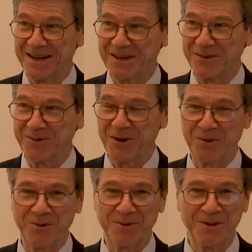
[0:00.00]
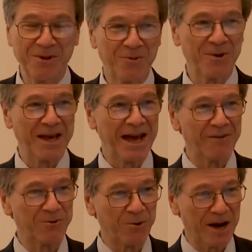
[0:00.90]
So we
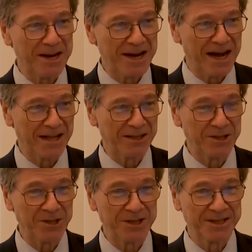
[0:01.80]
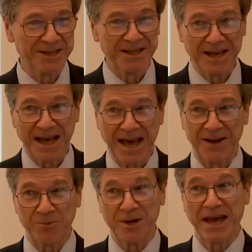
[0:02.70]
have great knowledge
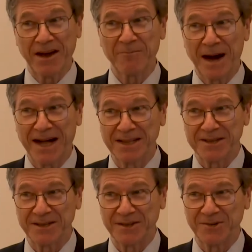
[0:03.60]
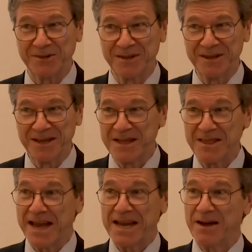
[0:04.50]
and we have politics.
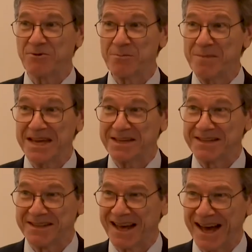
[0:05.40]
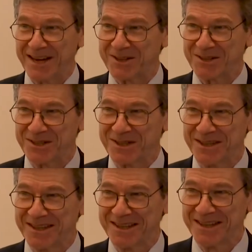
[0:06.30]
They never meet, actually.
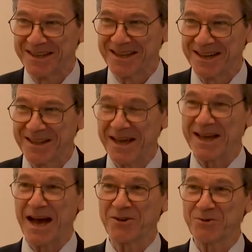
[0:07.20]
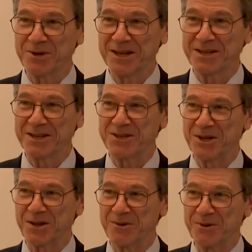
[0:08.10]
They contradict each
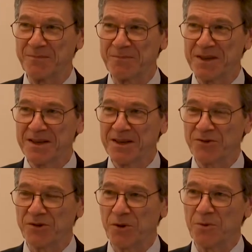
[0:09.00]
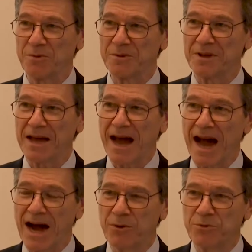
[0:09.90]
other. So
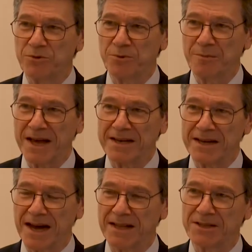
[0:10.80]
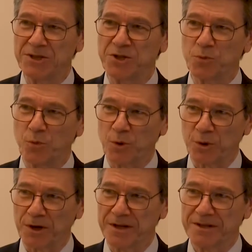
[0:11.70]
how to make knowledge work